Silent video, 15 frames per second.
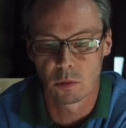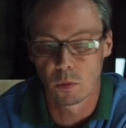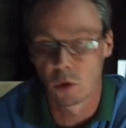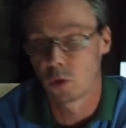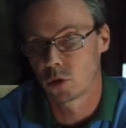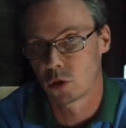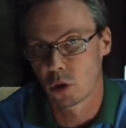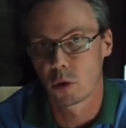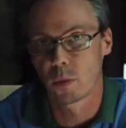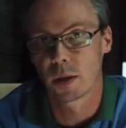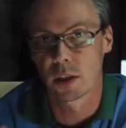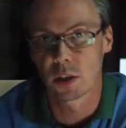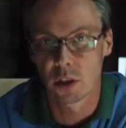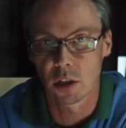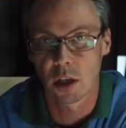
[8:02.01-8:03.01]
look, sorry,
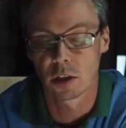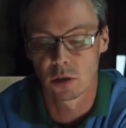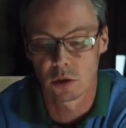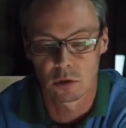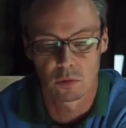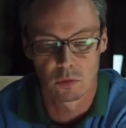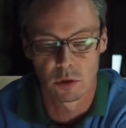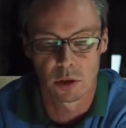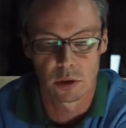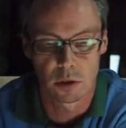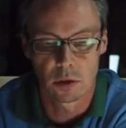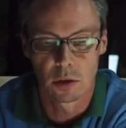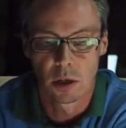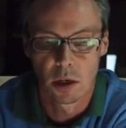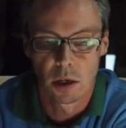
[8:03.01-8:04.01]
when the sun's
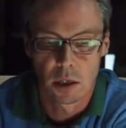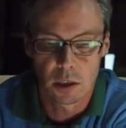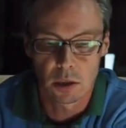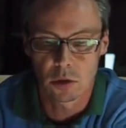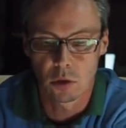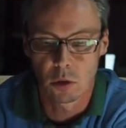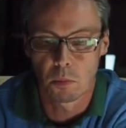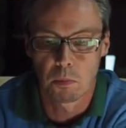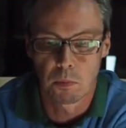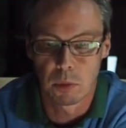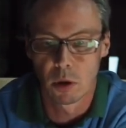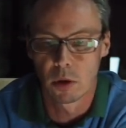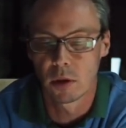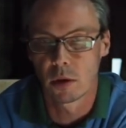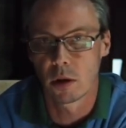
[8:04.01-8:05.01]
risen, it doesn't look
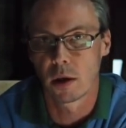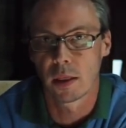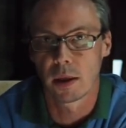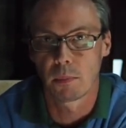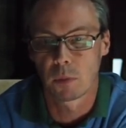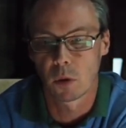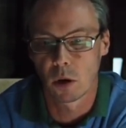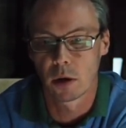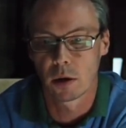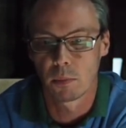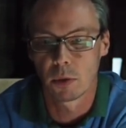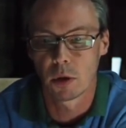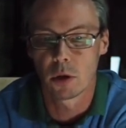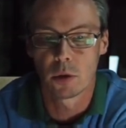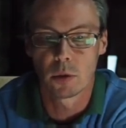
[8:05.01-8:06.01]
like that kind
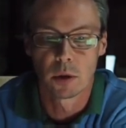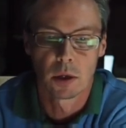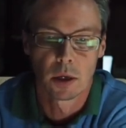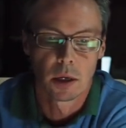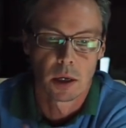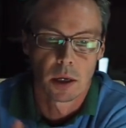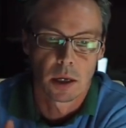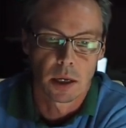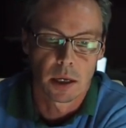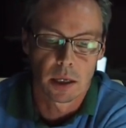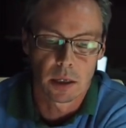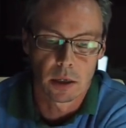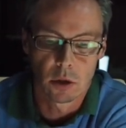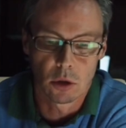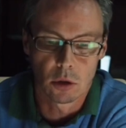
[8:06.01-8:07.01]
of blue.
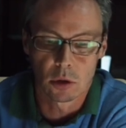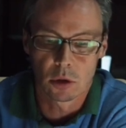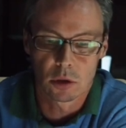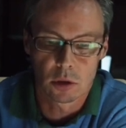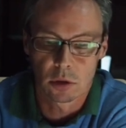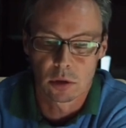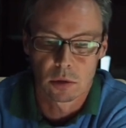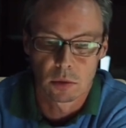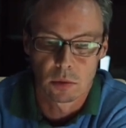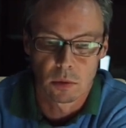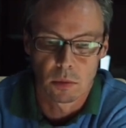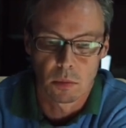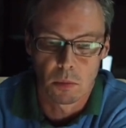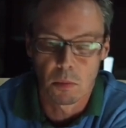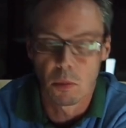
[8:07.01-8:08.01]
It looks
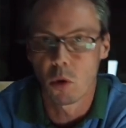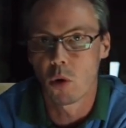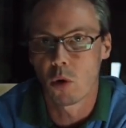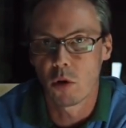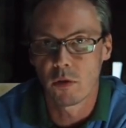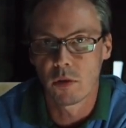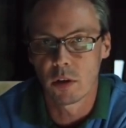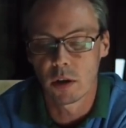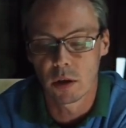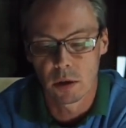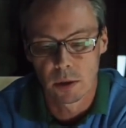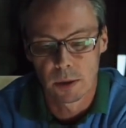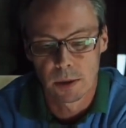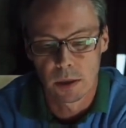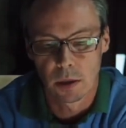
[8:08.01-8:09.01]
more of a
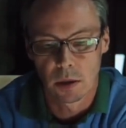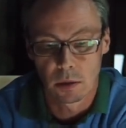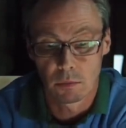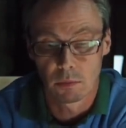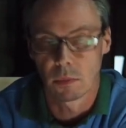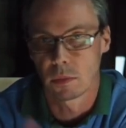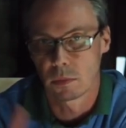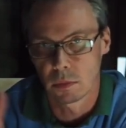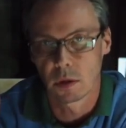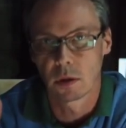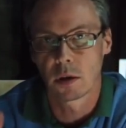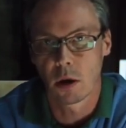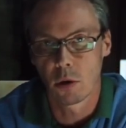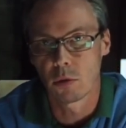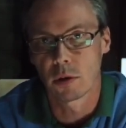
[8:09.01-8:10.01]

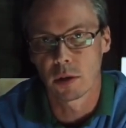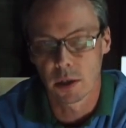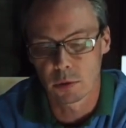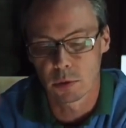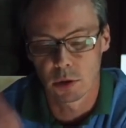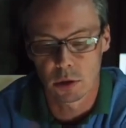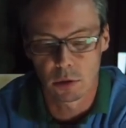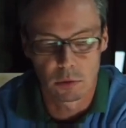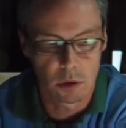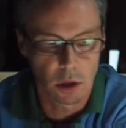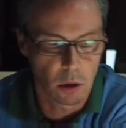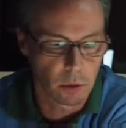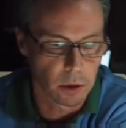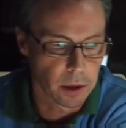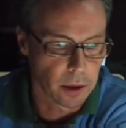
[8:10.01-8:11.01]
golden. That's why it's called
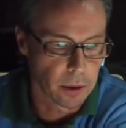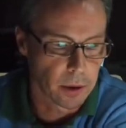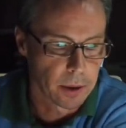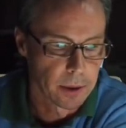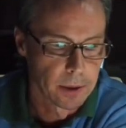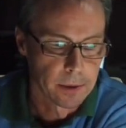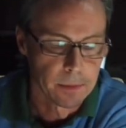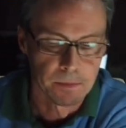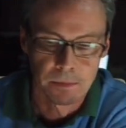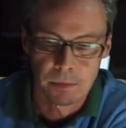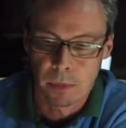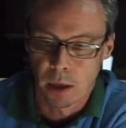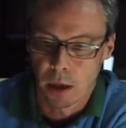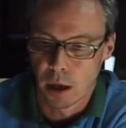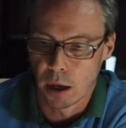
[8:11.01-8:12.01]
golden hour.
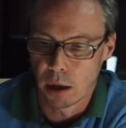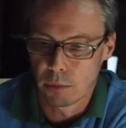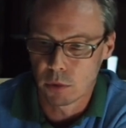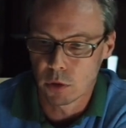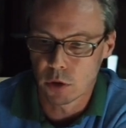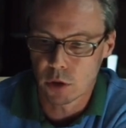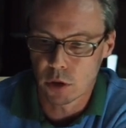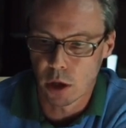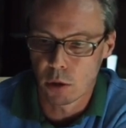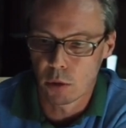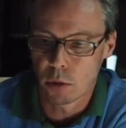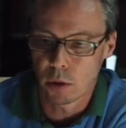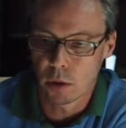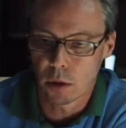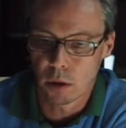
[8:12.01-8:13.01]

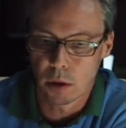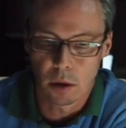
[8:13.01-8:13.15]
So